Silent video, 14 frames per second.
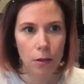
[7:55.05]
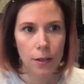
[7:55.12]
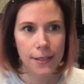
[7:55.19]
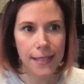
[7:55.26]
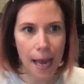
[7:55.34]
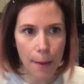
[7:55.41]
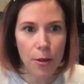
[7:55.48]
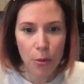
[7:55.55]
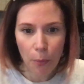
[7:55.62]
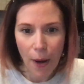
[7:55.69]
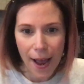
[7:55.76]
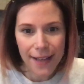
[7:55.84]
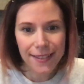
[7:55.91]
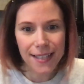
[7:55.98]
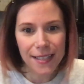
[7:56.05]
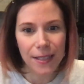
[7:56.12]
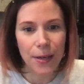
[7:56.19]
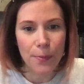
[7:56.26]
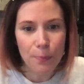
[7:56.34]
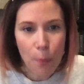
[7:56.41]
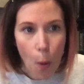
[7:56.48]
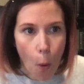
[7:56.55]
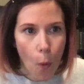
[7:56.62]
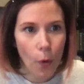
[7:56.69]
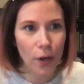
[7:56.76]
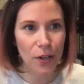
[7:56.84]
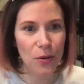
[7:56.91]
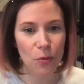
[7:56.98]
Sabbath rest, that's an
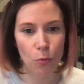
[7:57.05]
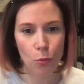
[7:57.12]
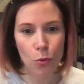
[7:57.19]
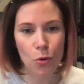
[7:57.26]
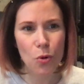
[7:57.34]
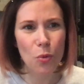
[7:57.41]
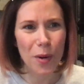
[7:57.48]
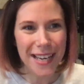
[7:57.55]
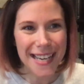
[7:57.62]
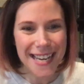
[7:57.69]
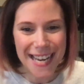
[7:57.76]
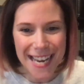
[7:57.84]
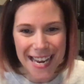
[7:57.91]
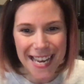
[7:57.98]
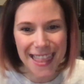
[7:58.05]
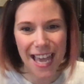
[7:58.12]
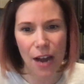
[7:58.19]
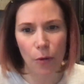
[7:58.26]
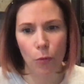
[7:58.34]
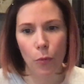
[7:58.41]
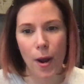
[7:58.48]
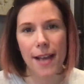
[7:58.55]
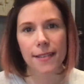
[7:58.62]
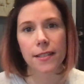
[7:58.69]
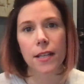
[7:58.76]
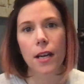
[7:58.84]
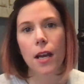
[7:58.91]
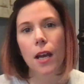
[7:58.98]
important rule. We need that rest.